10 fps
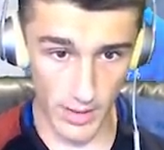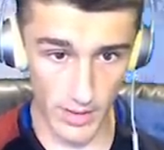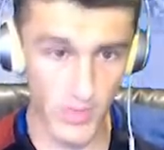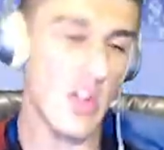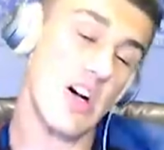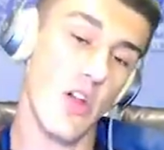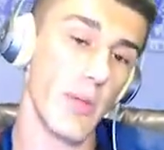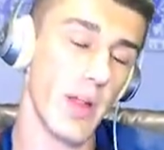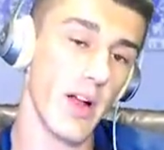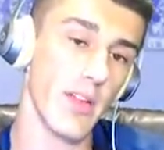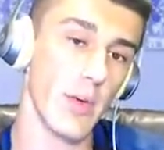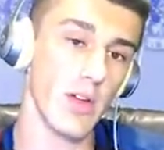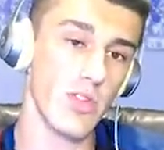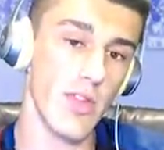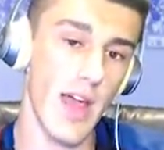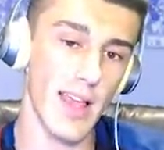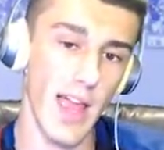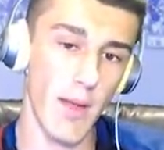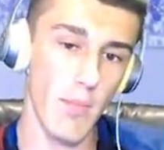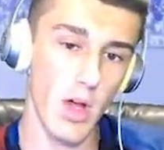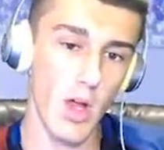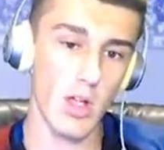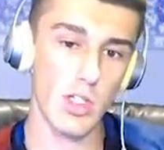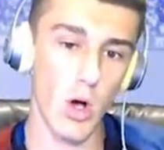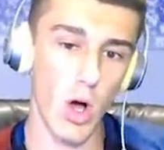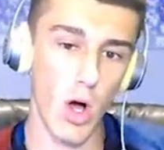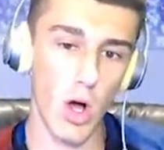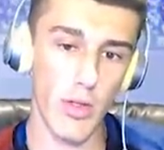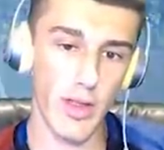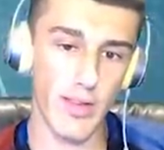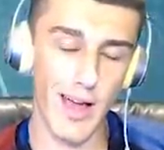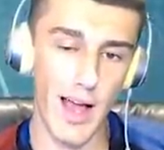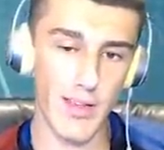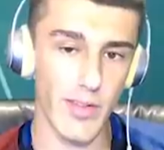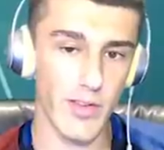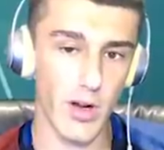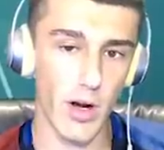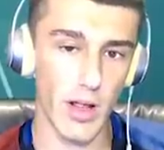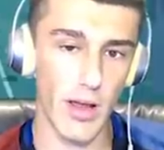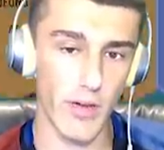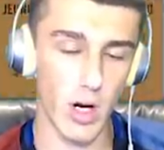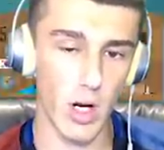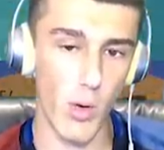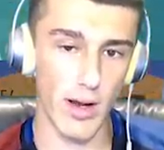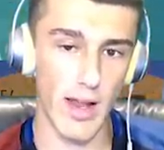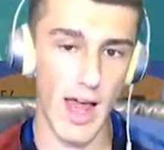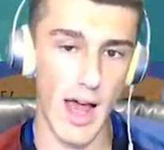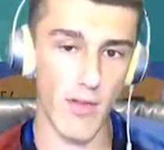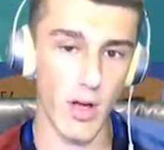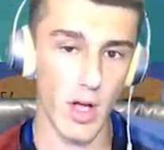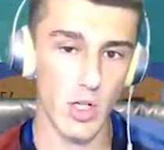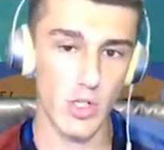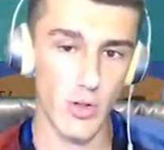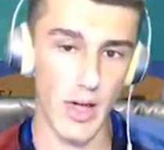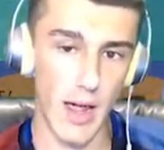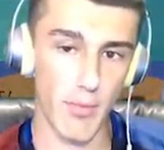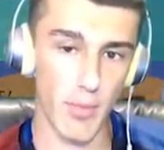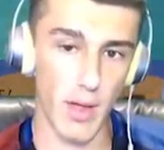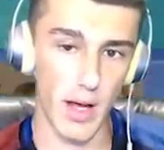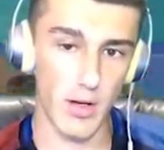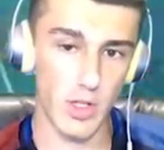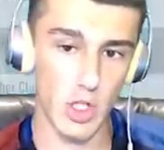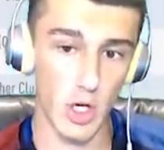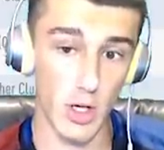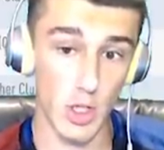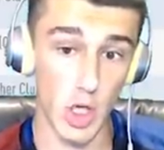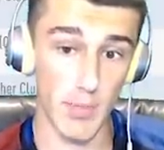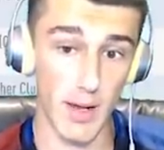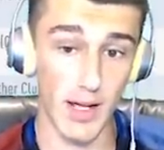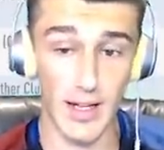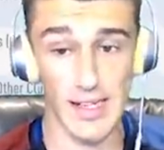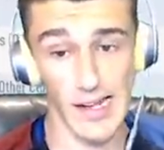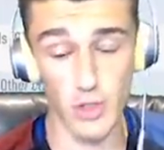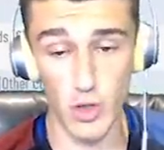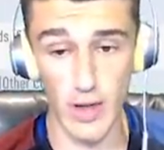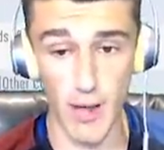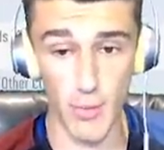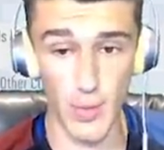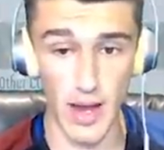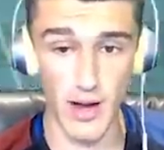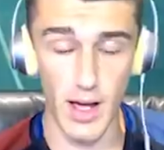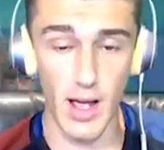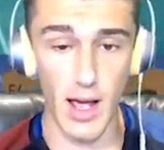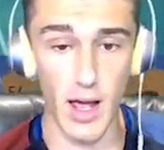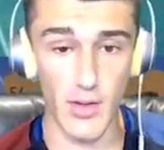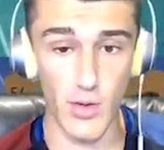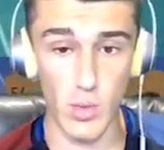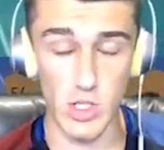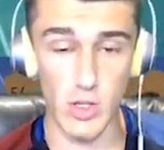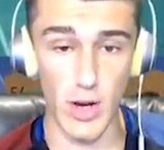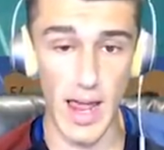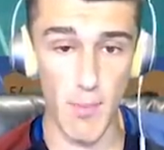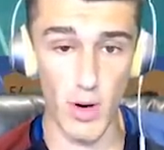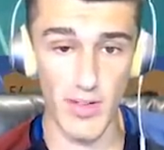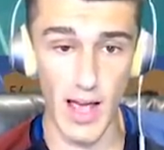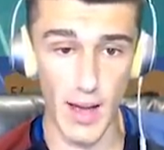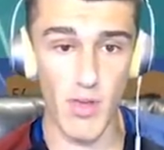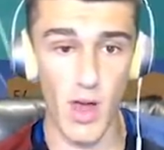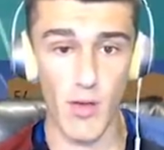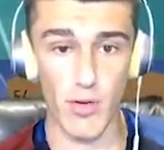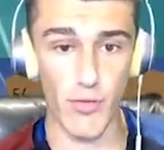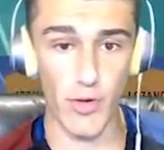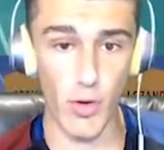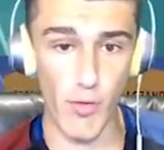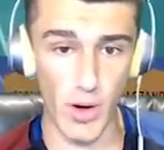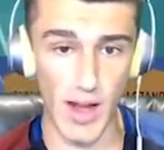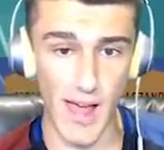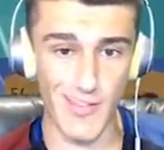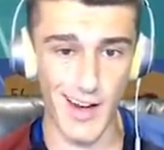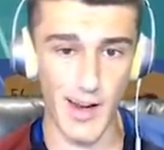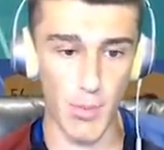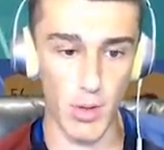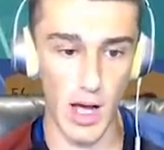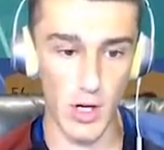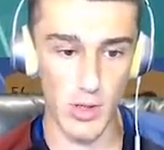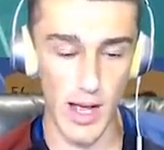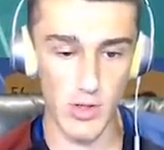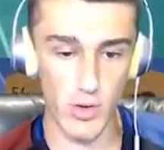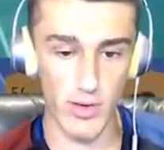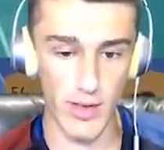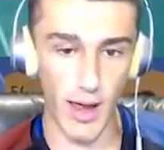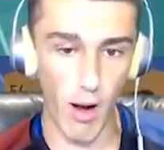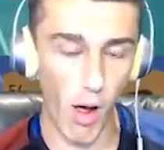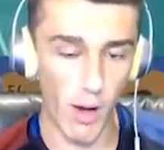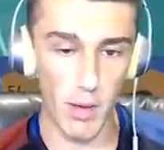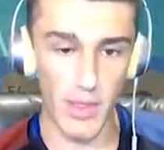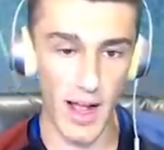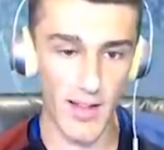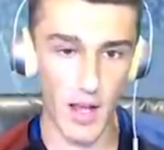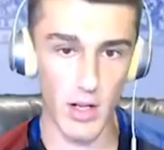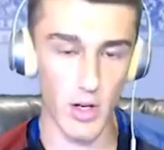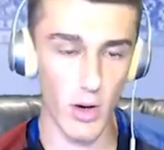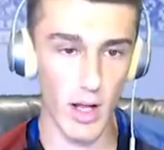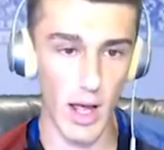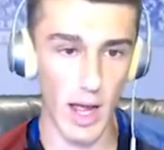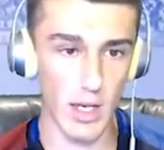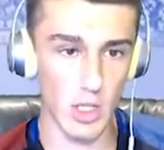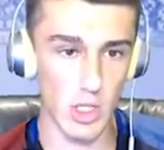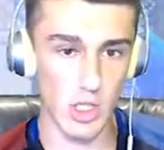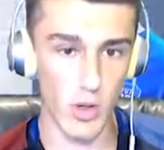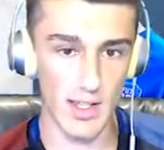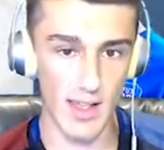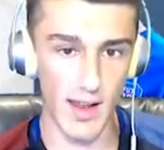this is all the players that we used in that game. So all these guys in the starting 11 are going to have two games played. Should should be. And yes, two games played. Uh, so we just do it eight more times. For a few of them, we're going to have to add a couple contracts towards the end, but that's how you do it, and you just do it 10